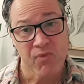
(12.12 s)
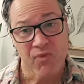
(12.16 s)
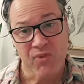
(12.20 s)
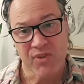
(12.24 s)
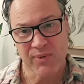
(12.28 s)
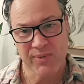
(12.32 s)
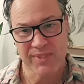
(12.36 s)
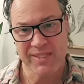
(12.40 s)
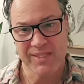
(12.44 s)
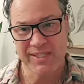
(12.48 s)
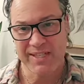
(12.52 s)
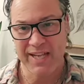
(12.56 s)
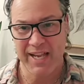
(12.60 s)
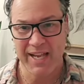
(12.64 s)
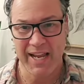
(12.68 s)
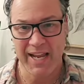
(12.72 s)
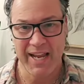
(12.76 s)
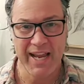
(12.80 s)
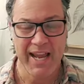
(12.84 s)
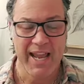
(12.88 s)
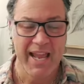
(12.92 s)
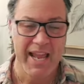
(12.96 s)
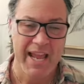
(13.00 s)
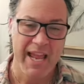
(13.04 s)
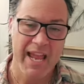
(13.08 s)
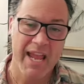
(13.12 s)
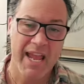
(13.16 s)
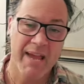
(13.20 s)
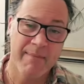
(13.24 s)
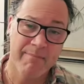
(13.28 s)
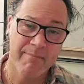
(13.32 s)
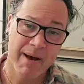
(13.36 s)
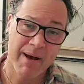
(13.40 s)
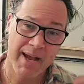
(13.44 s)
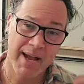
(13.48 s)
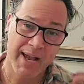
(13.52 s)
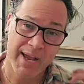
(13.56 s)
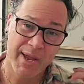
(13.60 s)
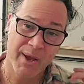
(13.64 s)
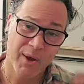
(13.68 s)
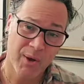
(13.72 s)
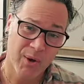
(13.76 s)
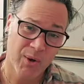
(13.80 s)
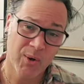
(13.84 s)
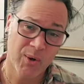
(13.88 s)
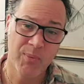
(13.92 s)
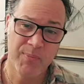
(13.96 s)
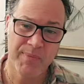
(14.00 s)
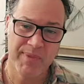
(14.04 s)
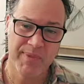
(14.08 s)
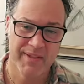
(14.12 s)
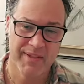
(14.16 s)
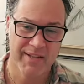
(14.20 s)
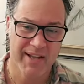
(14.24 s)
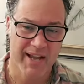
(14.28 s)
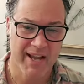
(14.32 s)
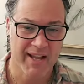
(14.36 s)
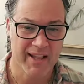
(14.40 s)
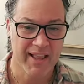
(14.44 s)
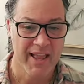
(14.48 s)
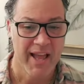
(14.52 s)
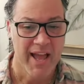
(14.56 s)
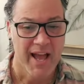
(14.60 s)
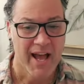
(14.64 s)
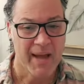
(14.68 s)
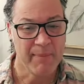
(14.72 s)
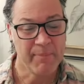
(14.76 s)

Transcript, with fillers: So today, in my home style,